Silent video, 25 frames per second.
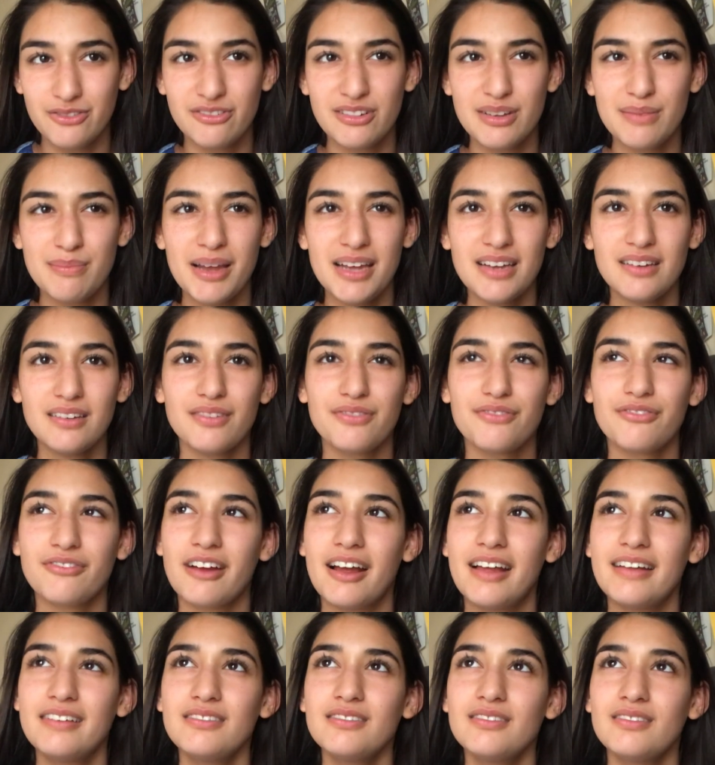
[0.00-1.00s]
We made a
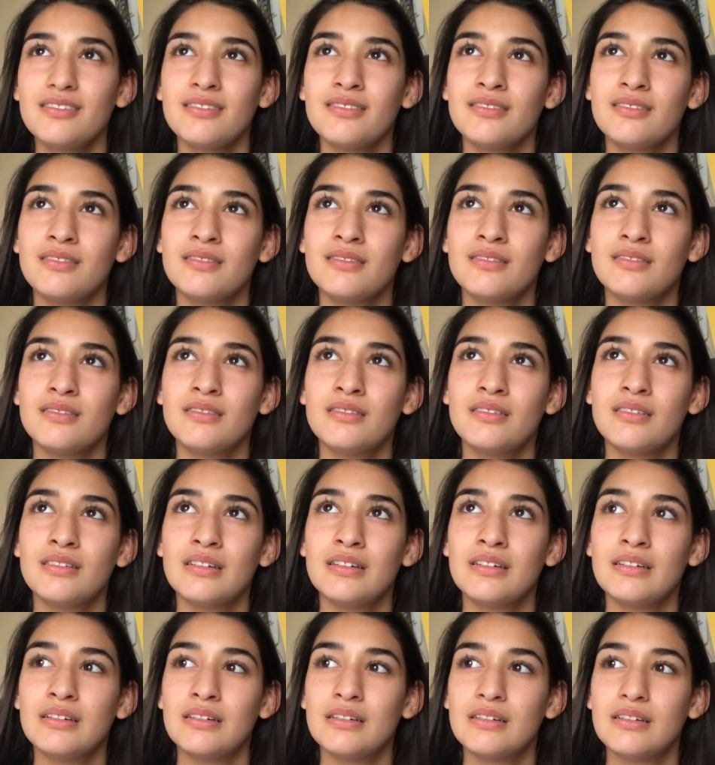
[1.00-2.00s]
friend,
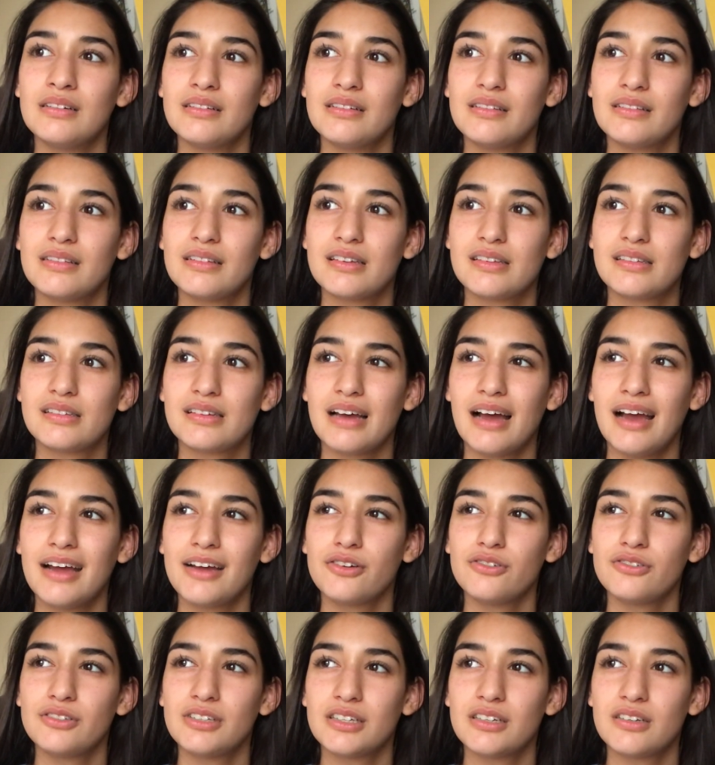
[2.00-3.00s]
this
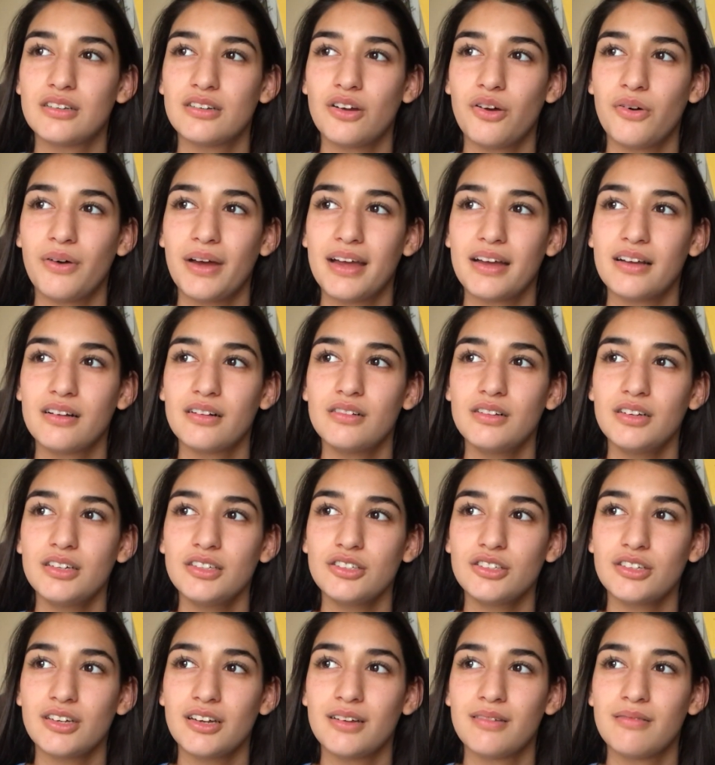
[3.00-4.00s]
guy who didn't know
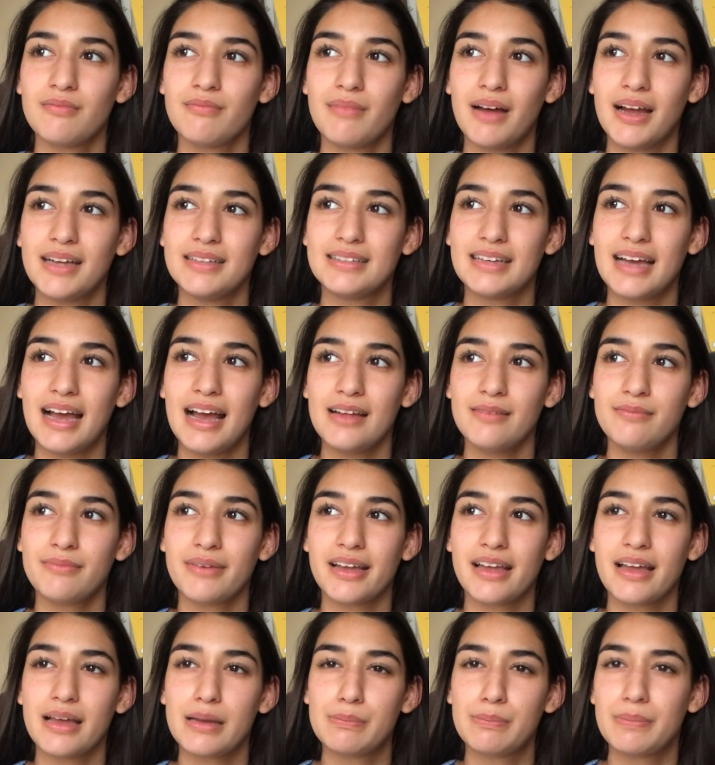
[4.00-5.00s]
English, and my dad
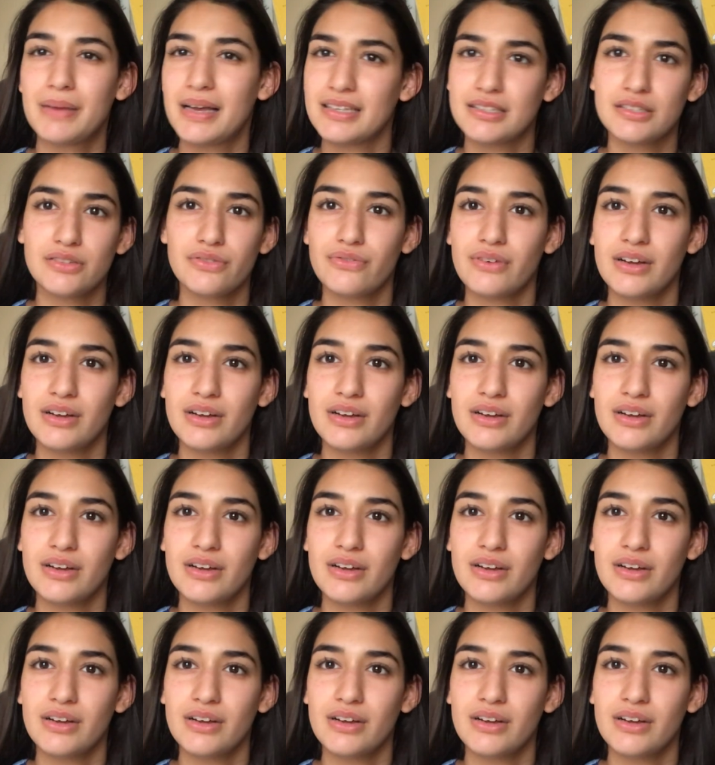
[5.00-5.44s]
became best